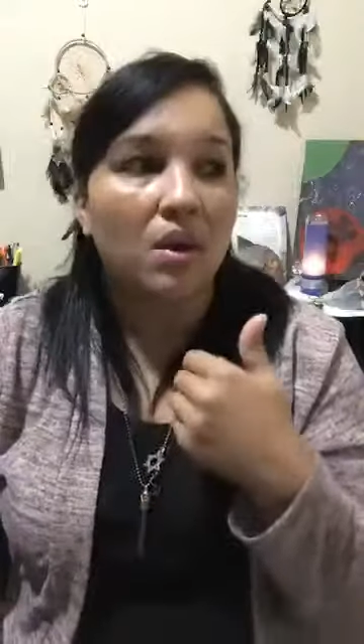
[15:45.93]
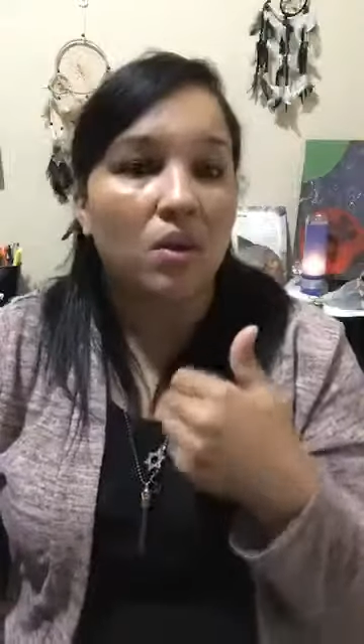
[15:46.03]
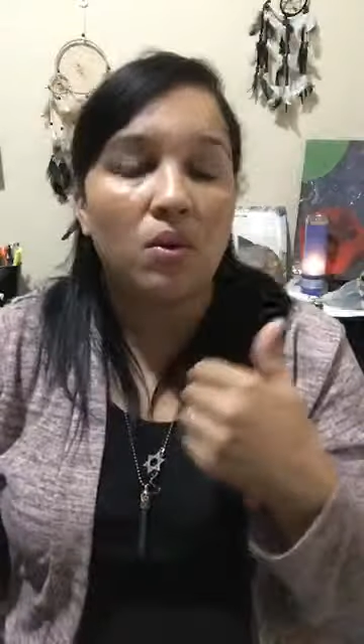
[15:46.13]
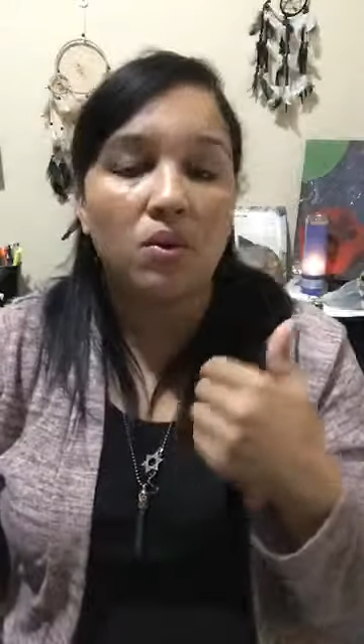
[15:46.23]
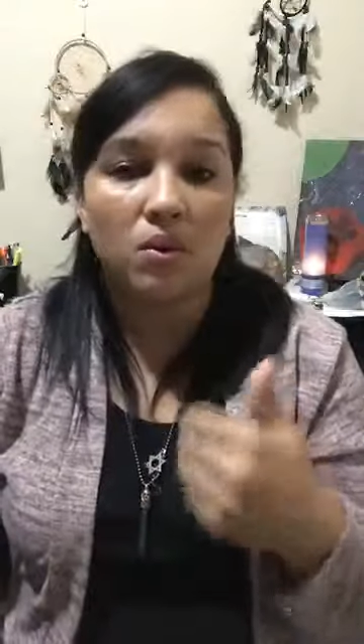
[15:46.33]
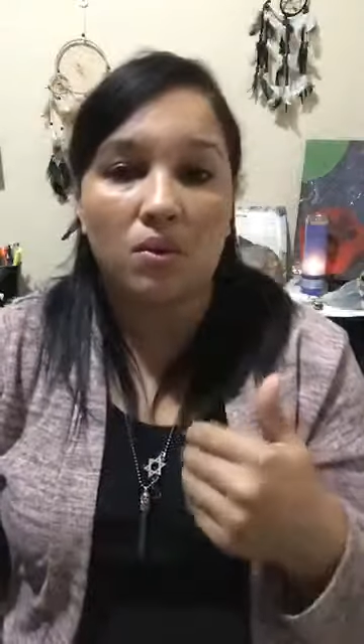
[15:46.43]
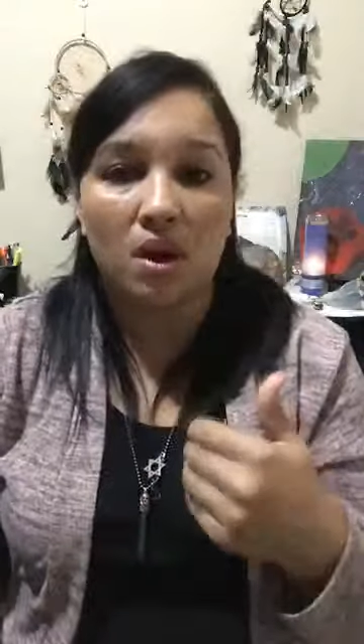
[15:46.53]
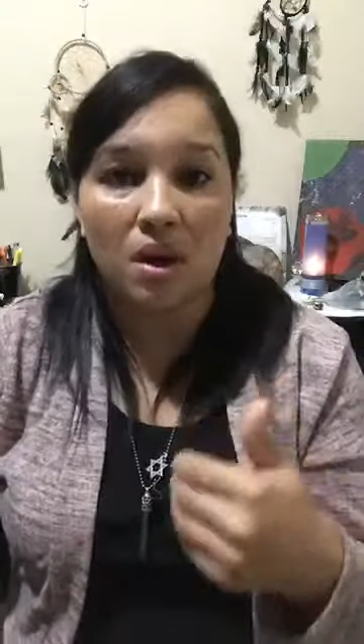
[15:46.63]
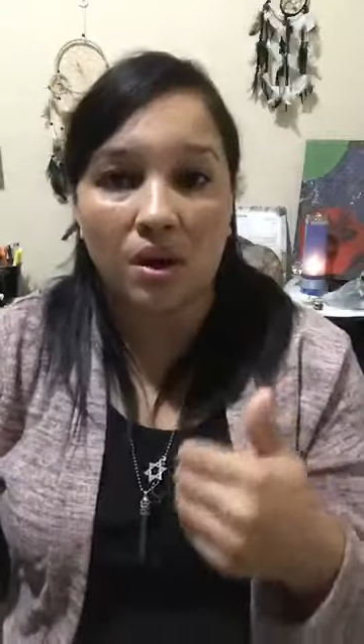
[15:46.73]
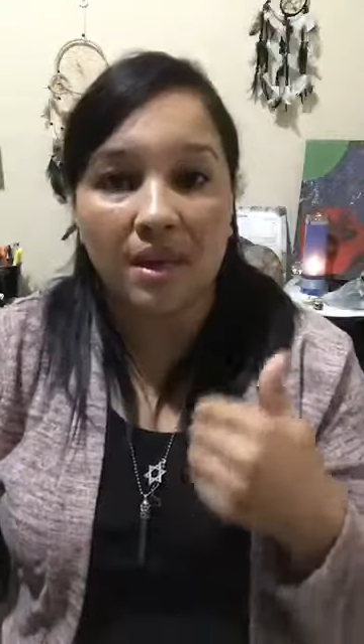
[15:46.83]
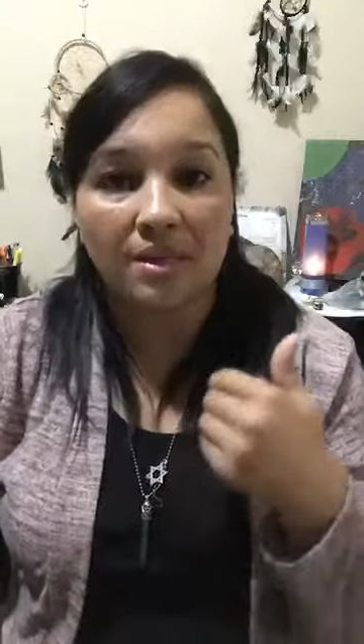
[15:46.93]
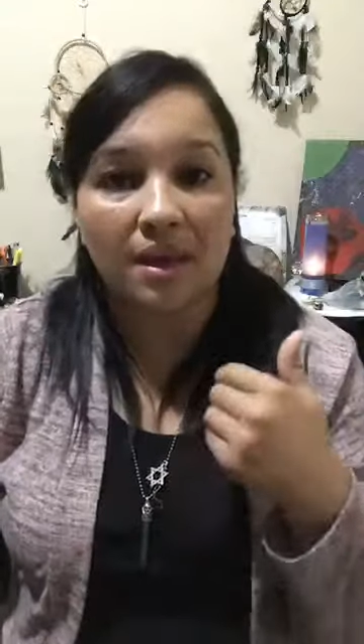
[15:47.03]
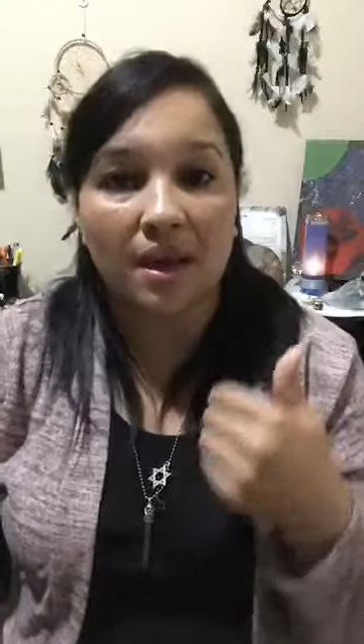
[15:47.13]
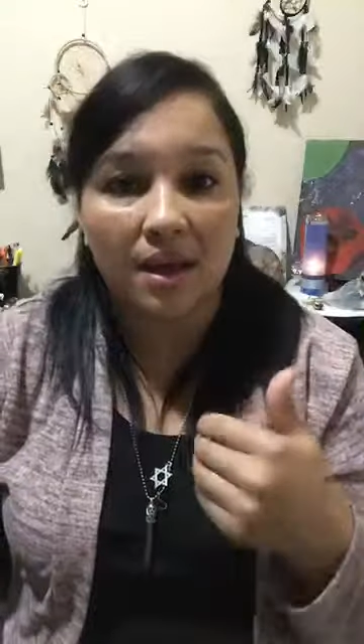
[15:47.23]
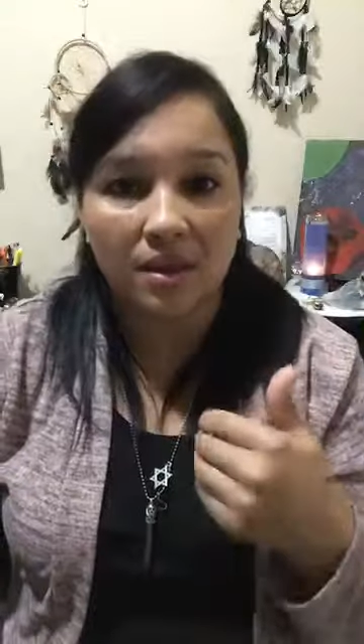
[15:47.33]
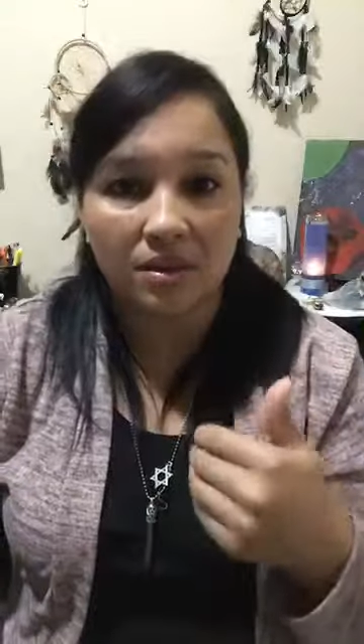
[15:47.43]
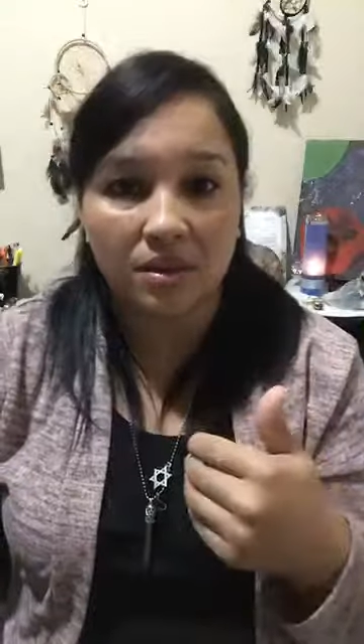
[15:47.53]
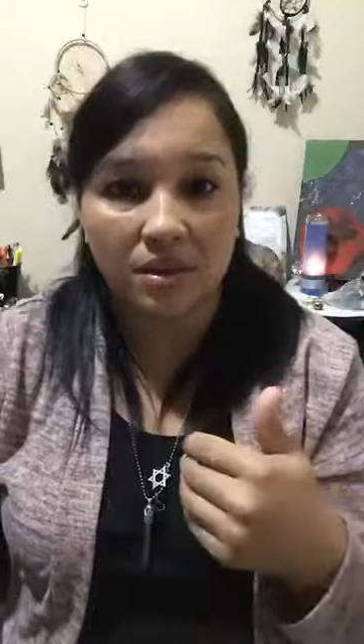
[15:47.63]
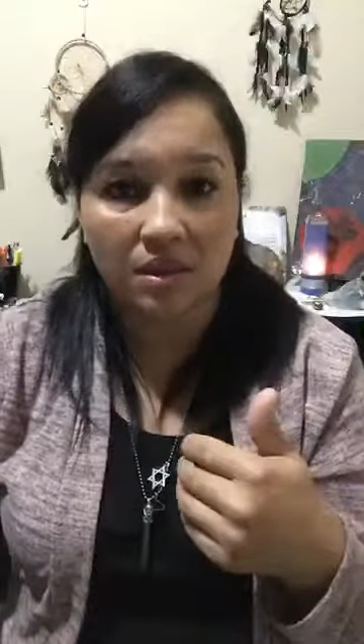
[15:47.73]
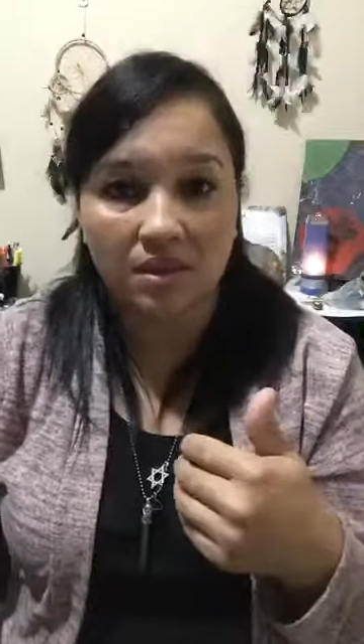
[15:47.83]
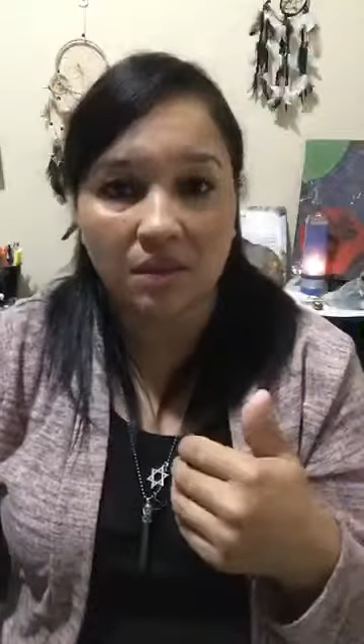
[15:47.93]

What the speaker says: who you are as a higher self,